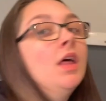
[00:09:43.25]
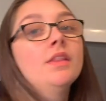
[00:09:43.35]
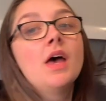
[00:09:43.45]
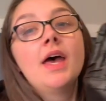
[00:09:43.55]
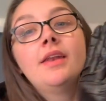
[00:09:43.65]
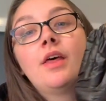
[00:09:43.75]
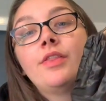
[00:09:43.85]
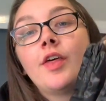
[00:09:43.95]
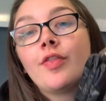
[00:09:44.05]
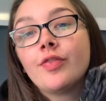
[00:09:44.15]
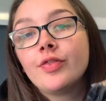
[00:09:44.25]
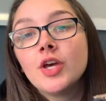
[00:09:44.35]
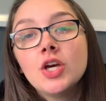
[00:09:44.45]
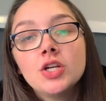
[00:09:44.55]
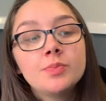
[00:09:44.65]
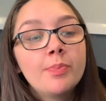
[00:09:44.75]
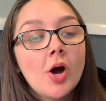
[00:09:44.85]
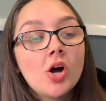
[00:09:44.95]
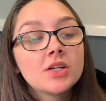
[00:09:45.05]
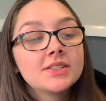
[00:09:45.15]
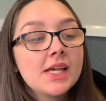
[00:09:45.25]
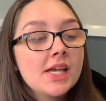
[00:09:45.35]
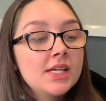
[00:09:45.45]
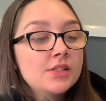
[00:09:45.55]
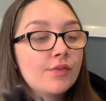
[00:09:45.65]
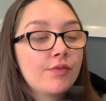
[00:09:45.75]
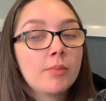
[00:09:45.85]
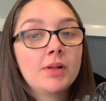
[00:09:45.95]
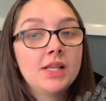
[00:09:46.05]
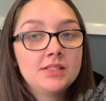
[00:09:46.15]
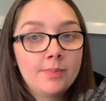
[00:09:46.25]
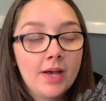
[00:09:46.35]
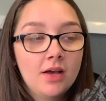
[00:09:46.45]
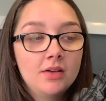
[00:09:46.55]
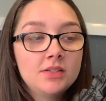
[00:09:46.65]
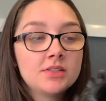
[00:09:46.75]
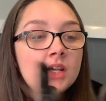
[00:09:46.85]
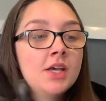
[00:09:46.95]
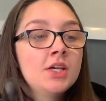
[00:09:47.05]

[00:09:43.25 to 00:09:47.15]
Then the third box is from Glitterbels.